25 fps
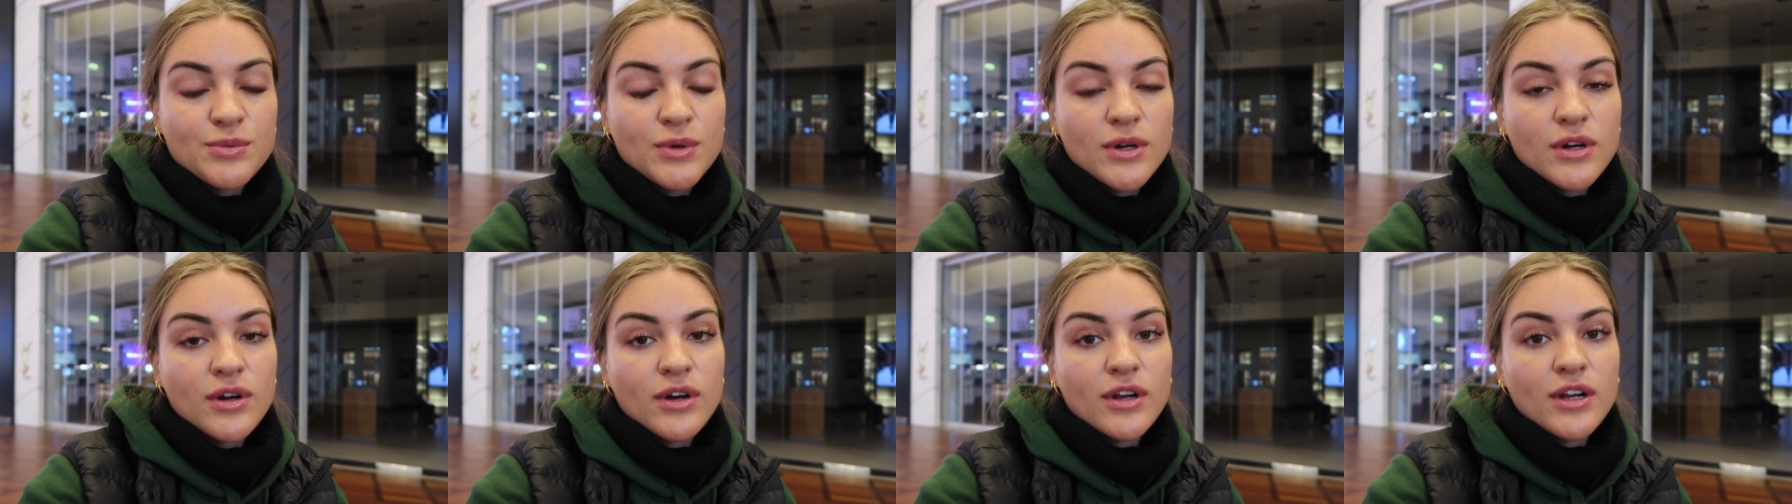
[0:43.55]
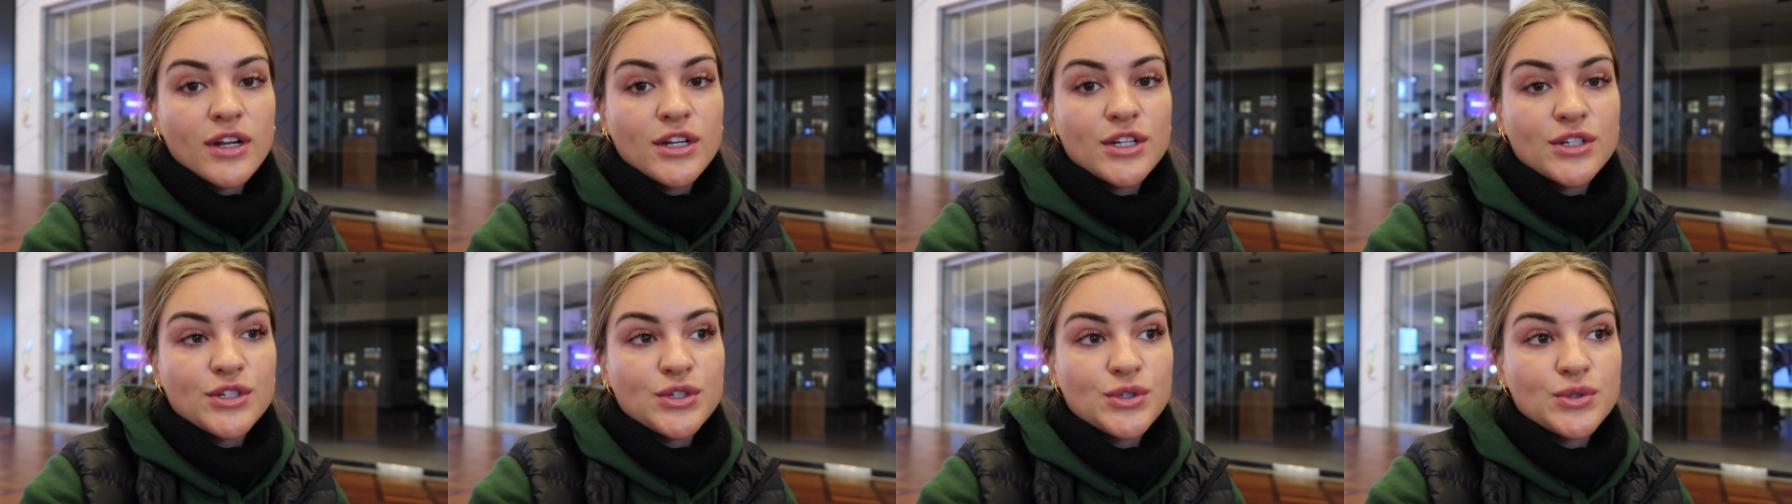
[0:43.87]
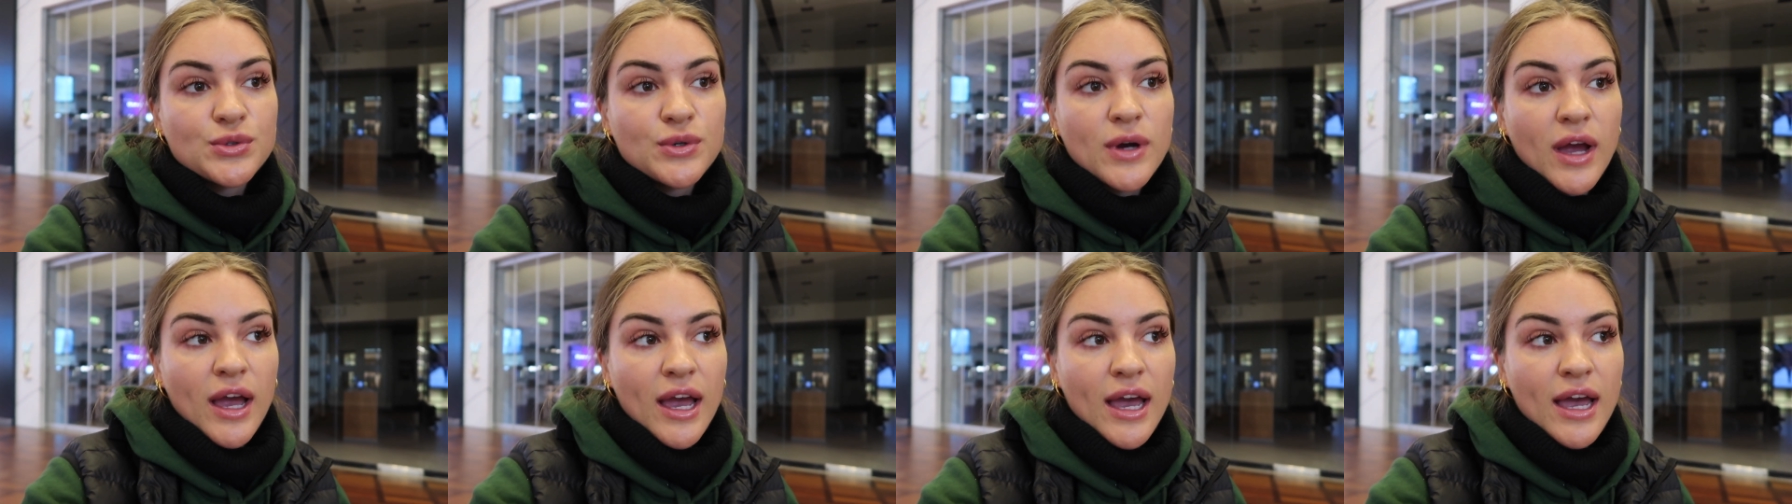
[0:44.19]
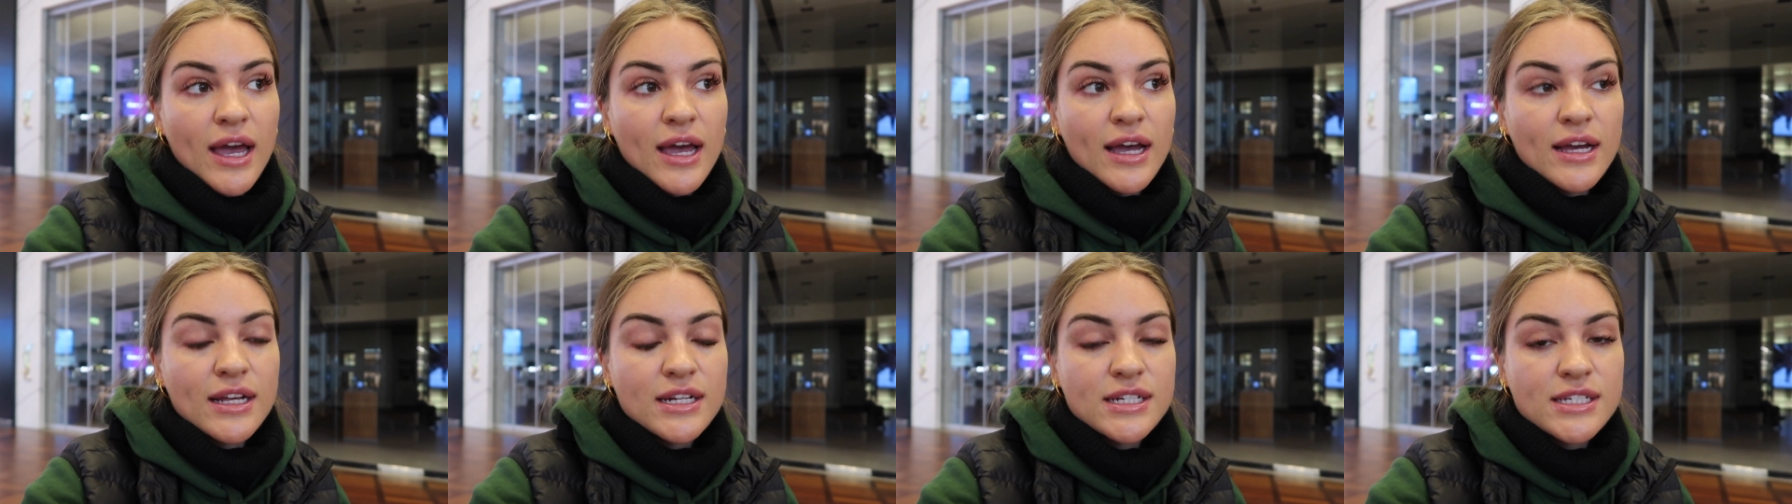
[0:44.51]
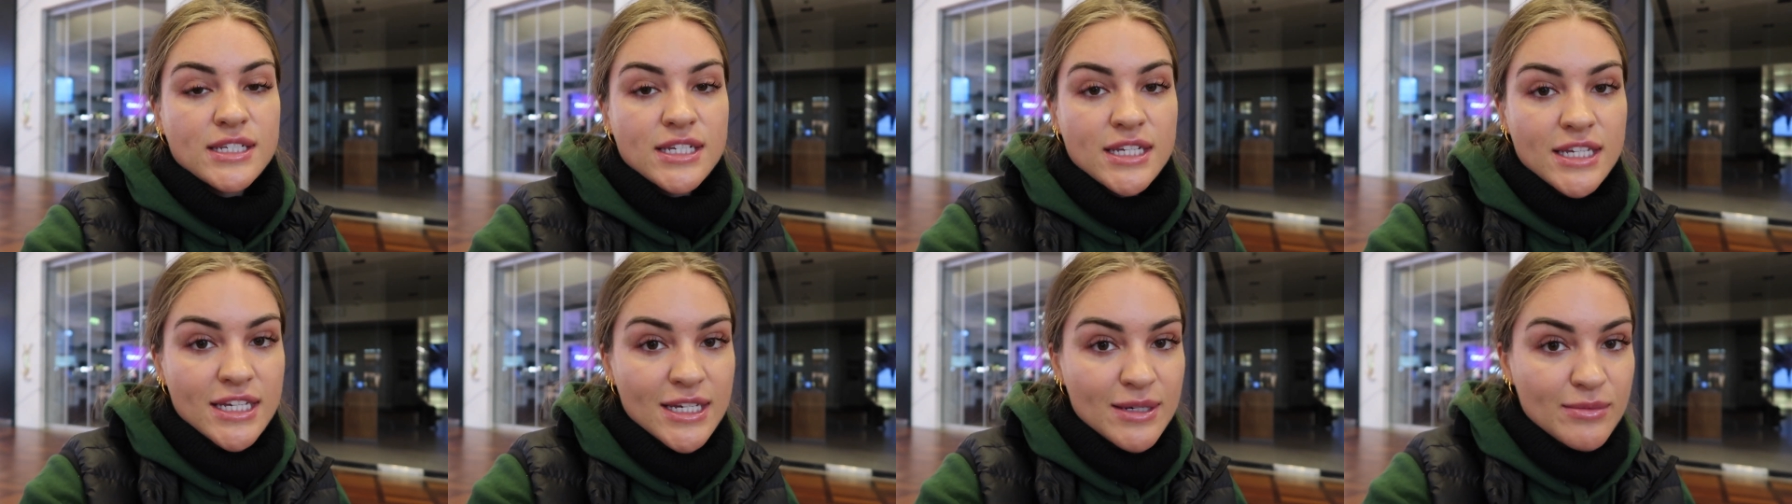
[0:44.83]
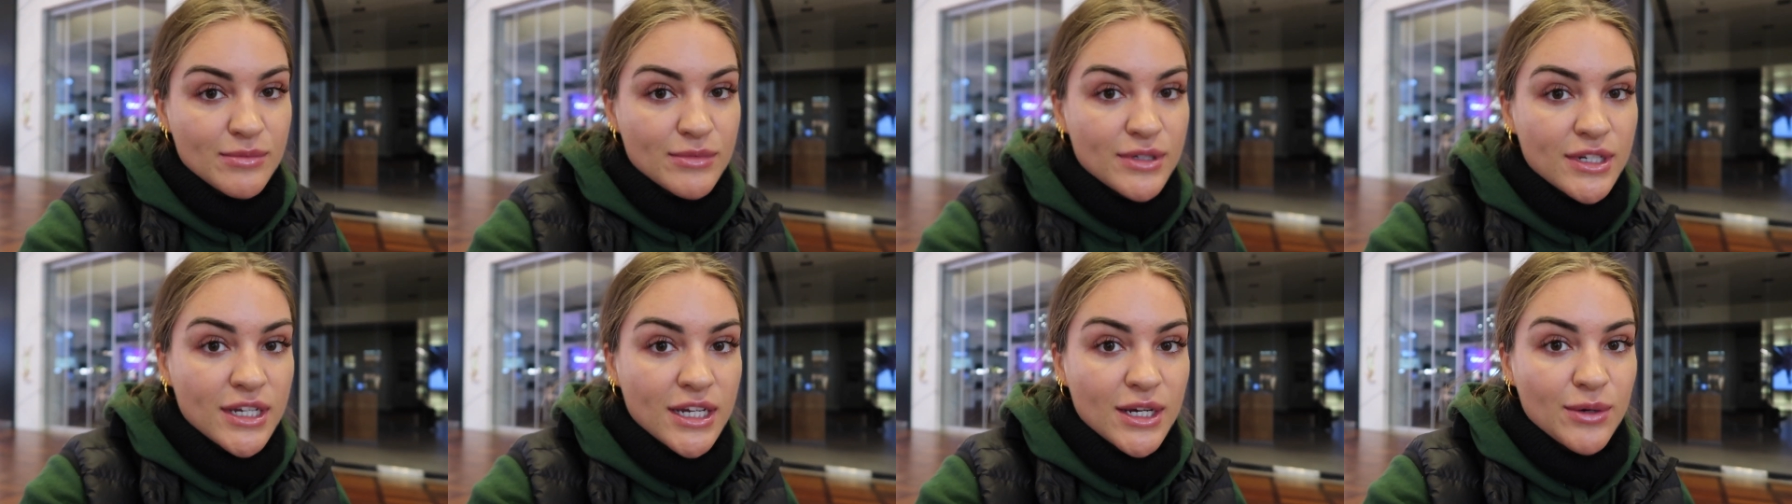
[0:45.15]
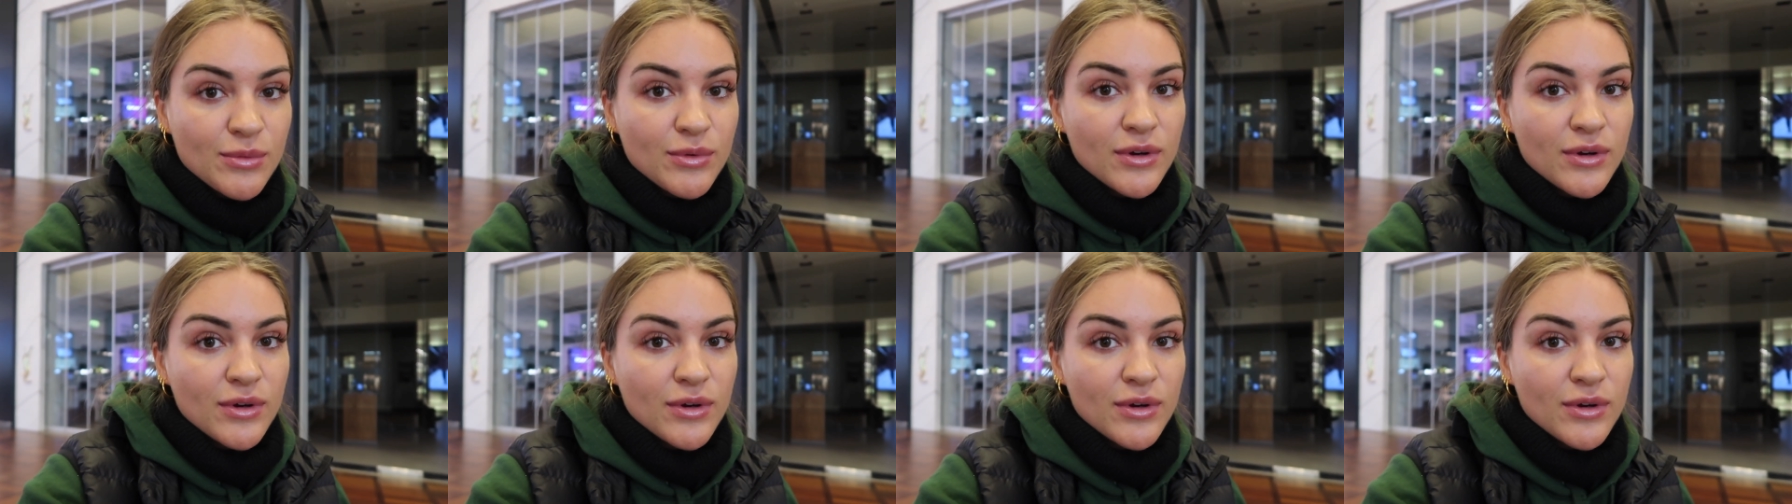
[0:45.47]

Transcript: we're gonna do a team day,